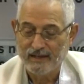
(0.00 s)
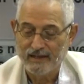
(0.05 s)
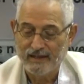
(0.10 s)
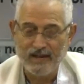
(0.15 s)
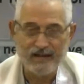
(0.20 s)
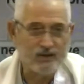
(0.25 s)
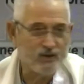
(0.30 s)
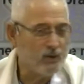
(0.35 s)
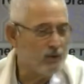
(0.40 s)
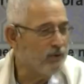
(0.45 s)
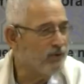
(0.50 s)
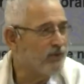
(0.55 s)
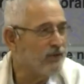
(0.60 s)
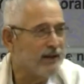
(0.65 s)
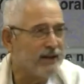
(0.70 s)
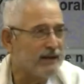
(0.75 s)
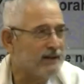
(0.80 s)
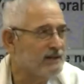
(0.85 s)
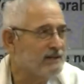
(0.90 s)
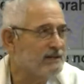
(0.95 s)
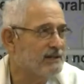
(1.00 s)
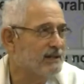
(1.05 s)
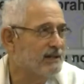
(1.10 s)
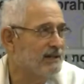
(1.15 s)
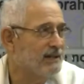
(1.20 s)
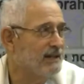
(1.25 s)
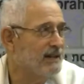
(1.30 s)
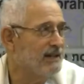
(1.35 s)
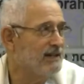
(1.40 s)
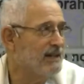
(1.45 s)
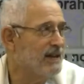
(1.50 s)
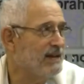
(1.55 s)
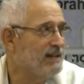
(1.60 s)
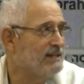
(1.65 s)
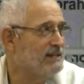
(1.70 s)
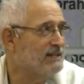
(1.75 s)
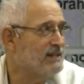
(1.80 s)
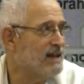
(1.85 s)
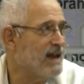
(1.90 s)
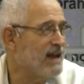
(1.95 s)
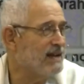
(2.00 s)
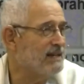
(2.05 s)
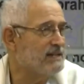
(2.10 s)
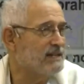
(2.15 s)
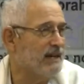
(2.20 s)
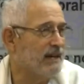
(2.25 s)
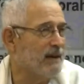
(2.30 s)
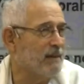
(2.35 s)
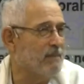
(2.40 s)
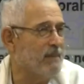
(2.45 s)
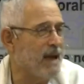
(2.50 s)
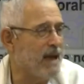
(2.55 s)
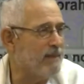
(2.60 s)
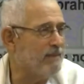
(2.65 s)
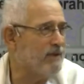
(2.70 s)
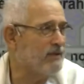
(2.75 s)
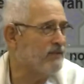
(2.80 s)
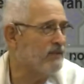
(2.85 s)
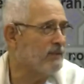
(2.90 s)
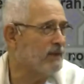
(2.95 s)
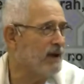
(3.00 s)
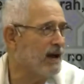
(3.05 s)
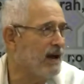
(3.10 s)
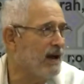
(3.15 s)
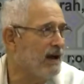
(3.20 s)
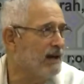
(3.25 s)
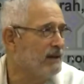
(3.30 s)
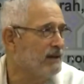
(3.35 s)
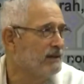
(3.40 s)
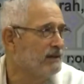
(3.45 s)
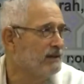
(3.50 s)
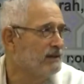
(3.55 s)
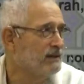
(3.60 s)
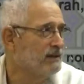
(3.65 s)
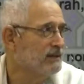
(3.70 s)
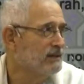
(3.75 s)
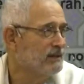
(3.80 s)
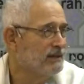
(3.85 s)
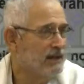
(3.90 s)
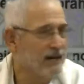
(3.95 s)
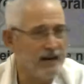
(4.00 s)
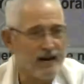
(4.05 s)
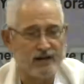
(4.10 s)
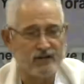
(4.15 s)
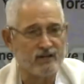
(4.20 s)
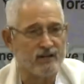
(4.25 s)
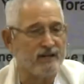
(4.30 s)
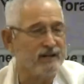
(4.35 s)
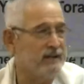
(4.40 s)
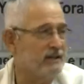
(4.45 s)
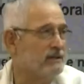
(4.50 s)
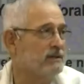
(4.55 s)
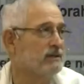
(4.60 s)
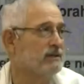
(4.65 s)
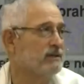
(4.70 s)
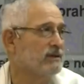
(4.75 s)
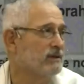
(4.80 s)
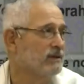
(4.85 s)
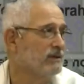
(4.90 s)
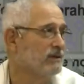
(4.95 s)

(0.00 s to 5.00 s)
they do things that they say is a commandment from God that actually isn't.